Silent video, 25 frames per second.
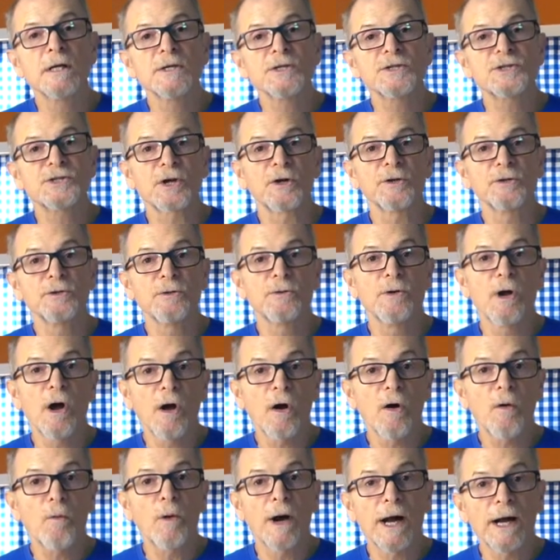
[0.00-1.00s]
so you
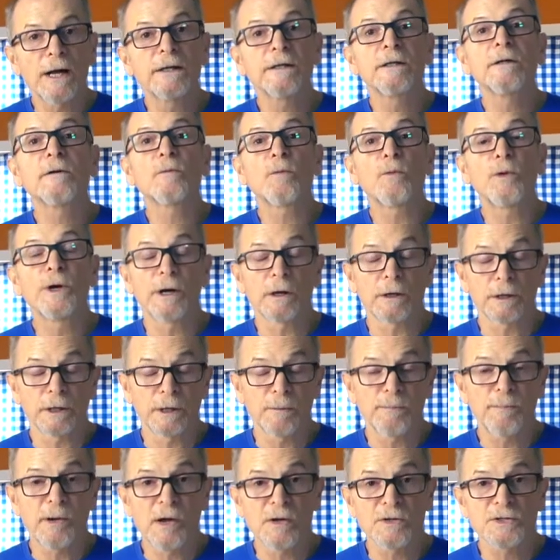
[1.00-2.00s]
know when we are going
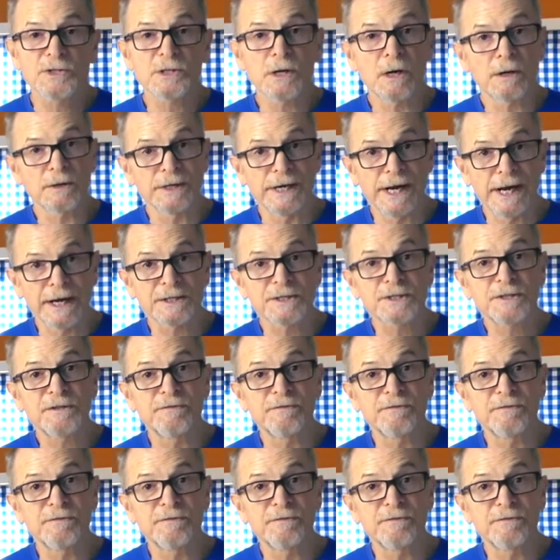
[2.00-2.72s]
to post our next